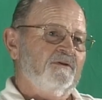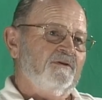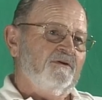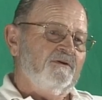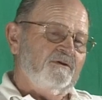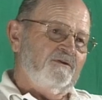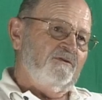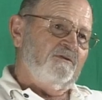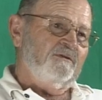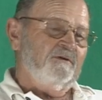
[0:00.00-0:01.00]
the
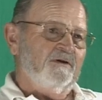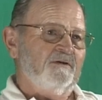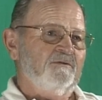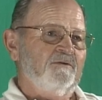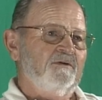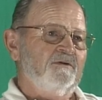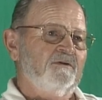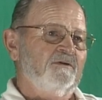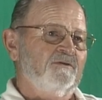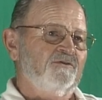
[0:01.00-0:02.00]
uh,
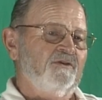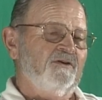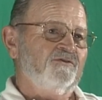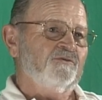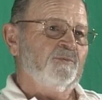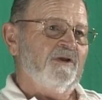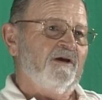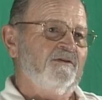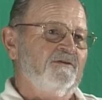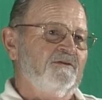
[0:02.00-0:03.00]
this, they
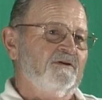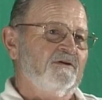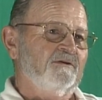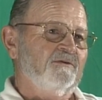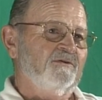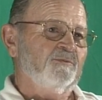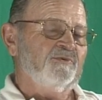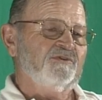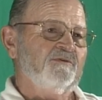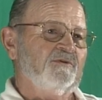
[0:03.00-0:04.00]
supplied the uh, the
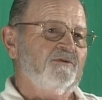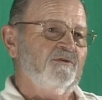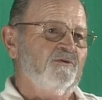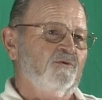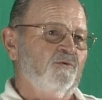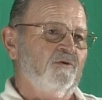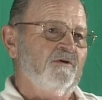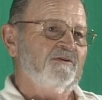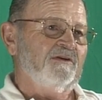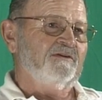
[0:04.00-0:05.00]
Pacific Theater War
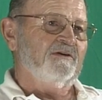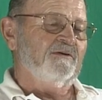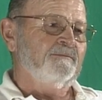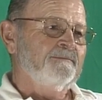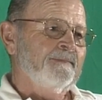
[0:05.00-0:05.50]
at that time